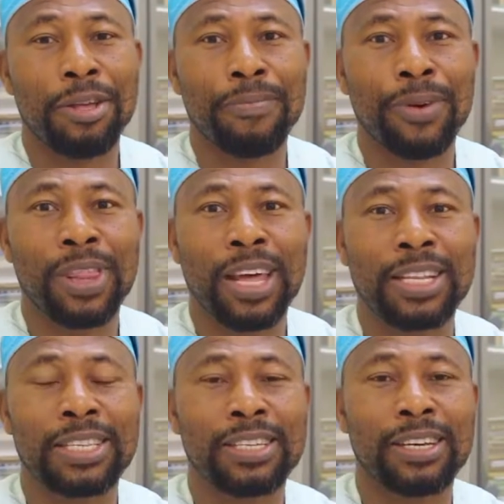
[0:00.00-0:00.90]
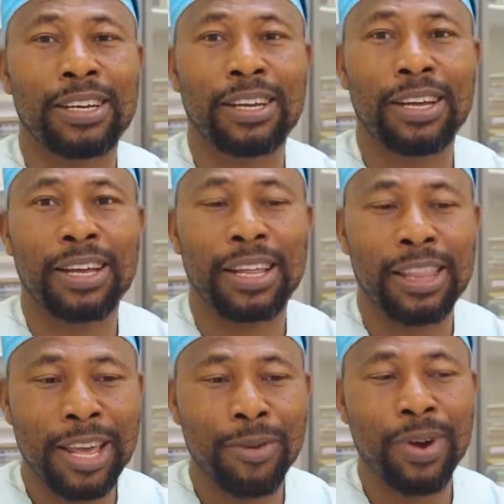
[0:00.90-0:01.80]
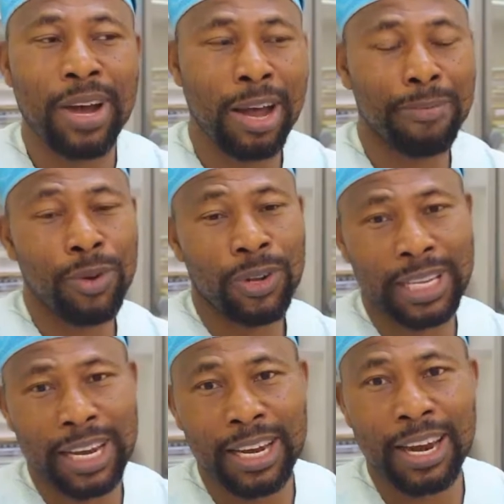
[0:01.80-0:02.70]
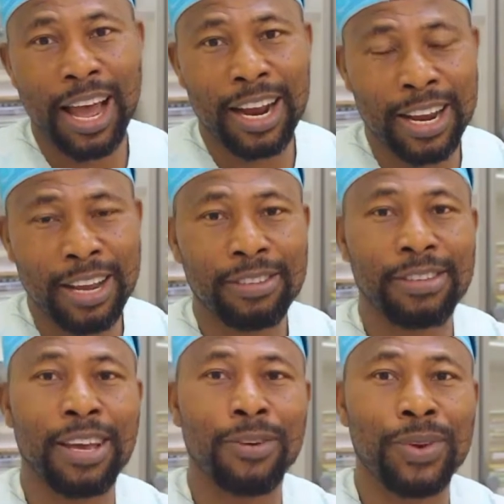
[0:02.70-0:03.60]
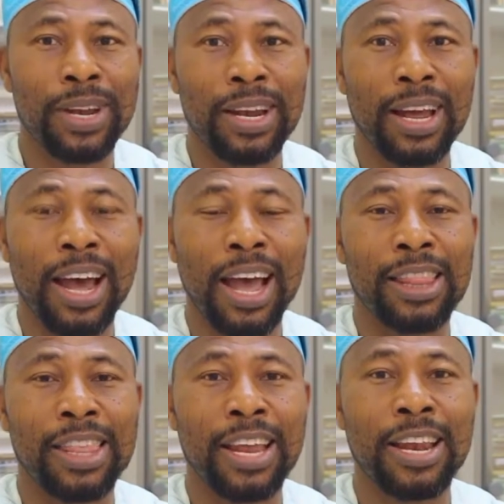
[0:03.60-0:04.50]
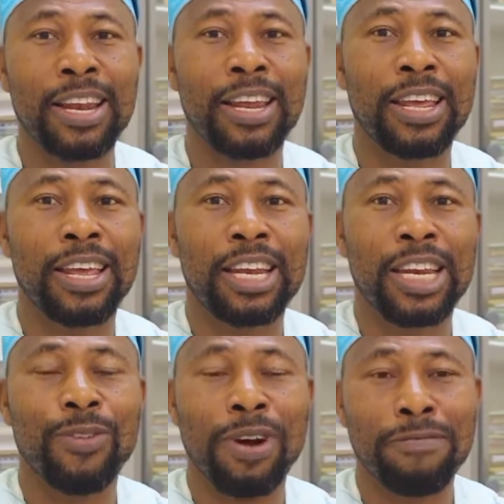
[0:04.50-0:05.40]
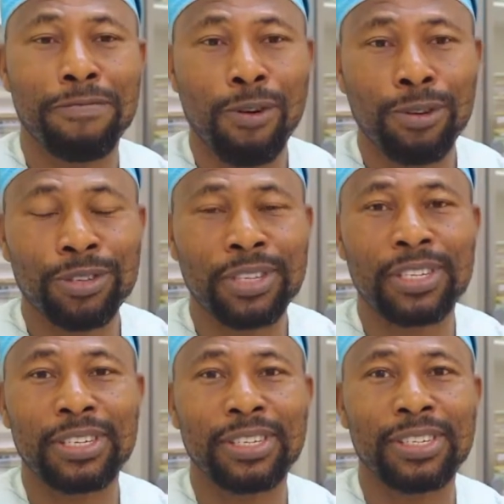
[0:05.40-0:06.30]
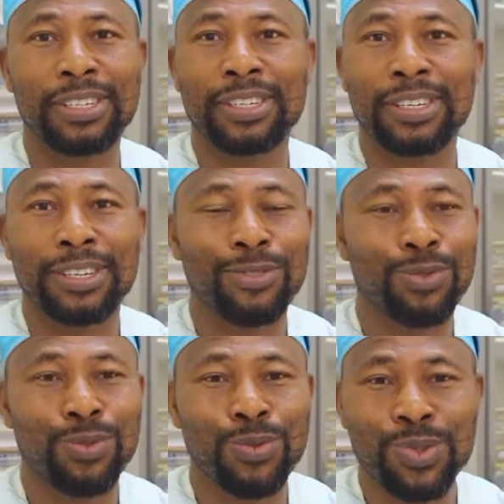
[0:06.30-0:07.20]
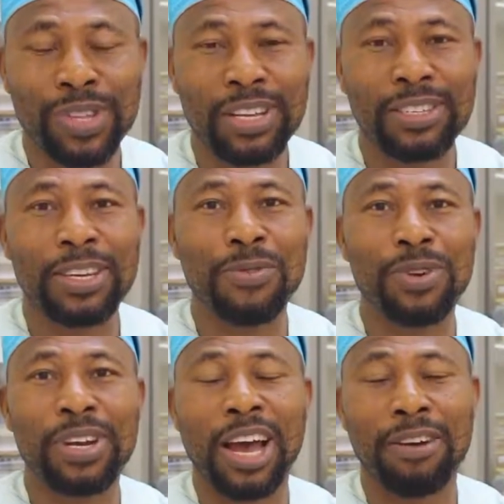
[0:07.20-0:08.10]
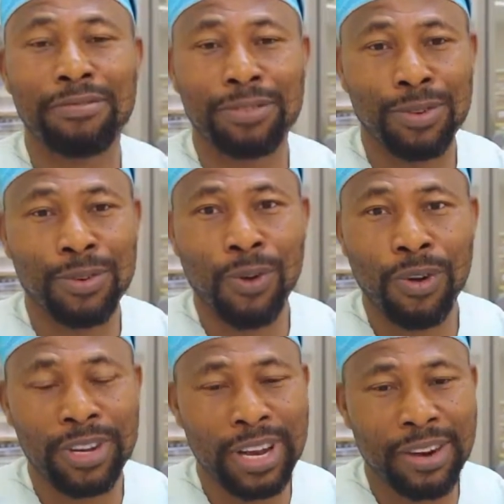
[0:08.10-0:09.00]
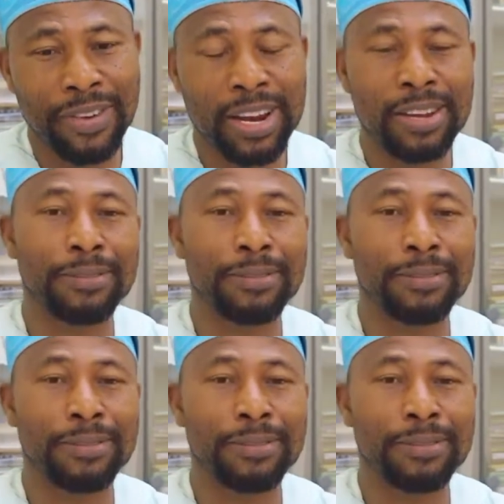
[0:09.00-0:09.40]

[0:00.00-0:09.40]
But that they were abducted against their will, and then they were forced to do things they wouldn't have done ordinarily.